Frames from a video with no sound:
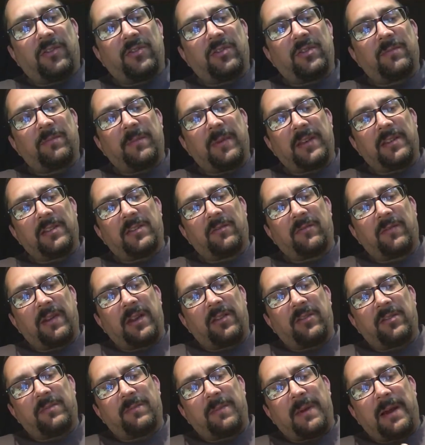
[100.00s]
just makes the
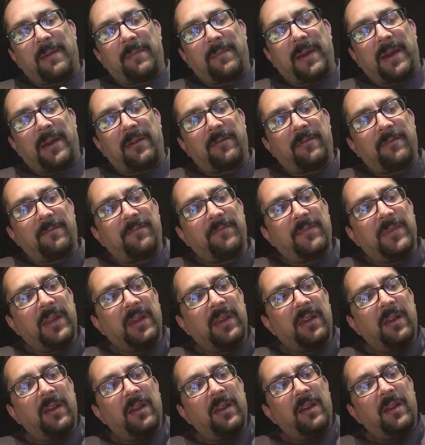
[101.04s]
rounds pop out.
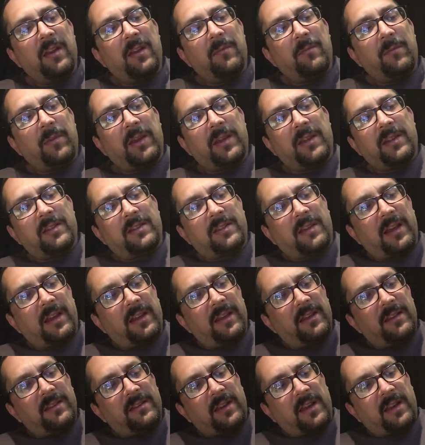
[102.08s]
Because it
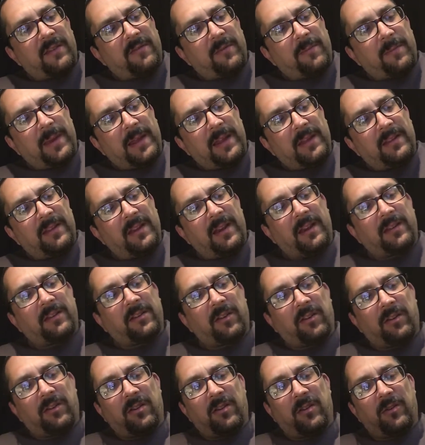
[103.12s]
is kind of a pain in the neck
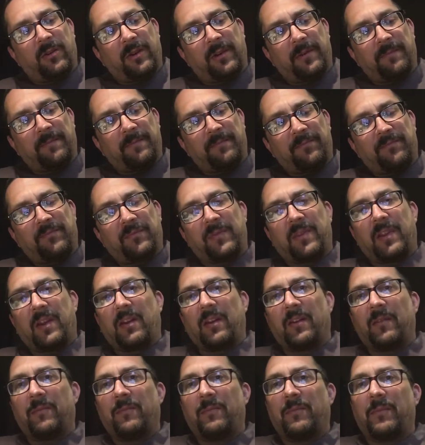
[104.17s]
to unload it
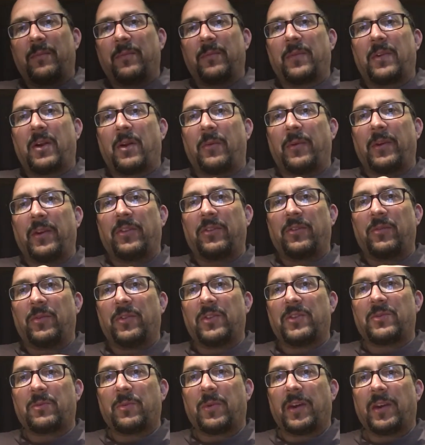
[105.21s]
going through
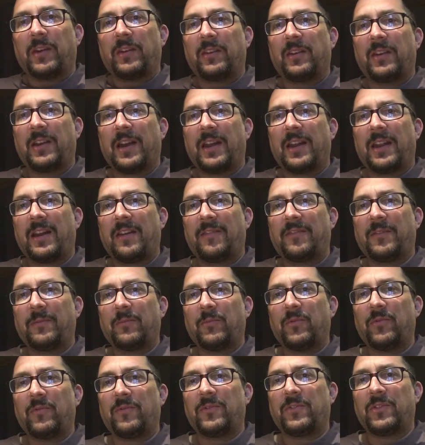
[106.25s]
this way. You kind of have to
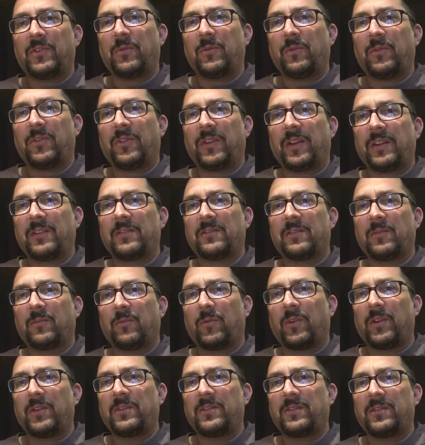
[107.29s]
move two things at
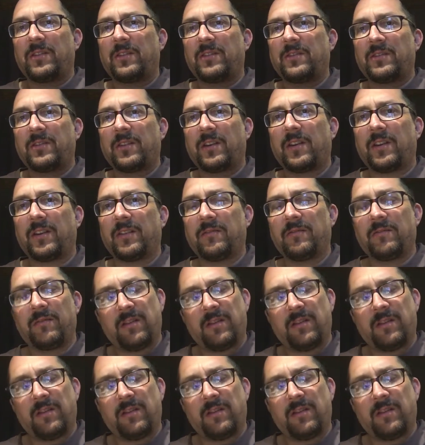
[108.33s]
once to the side.